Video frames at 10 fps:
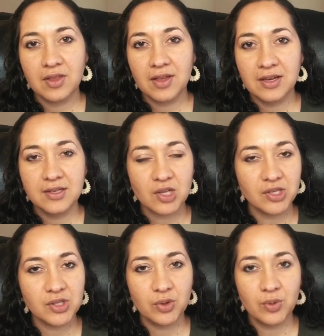that is
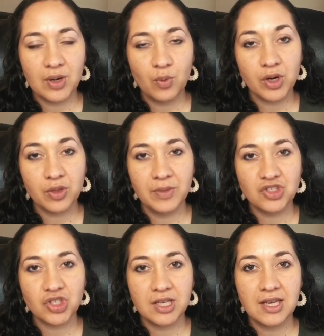also worth
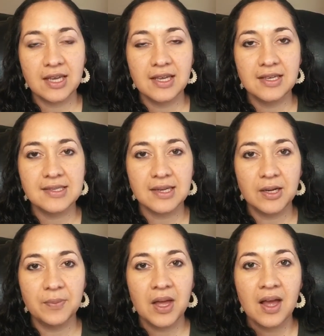mentioning is
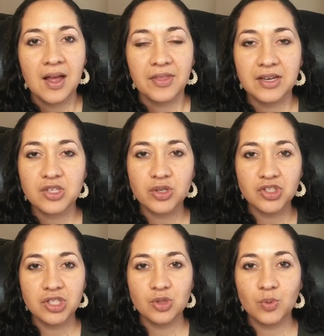um, that as
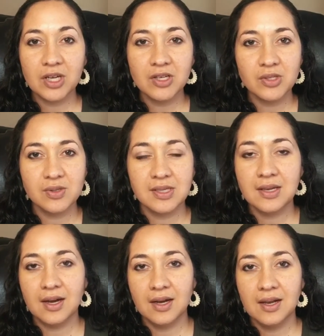Christians, we also see
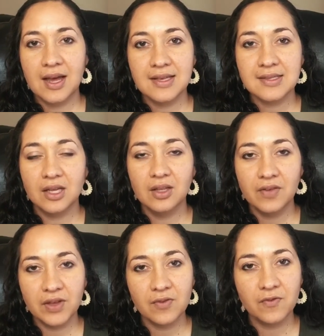God as a
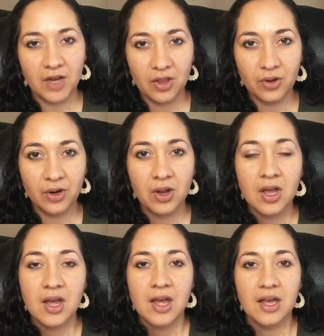loving Father.
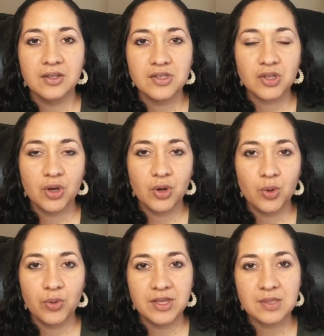And so,
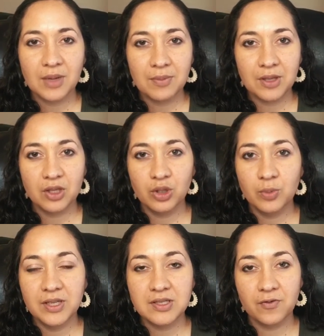this might be a little
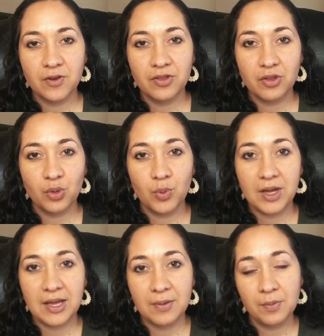bit different than the
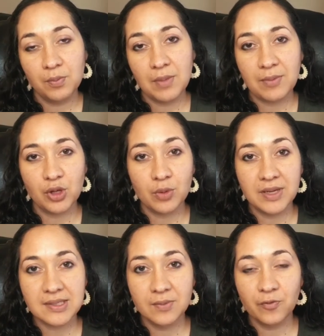way maybe your
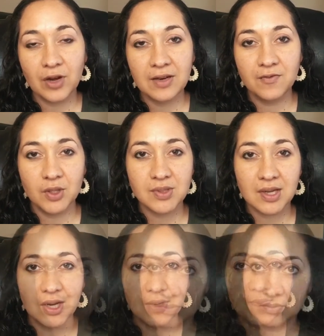Muslim friend views God.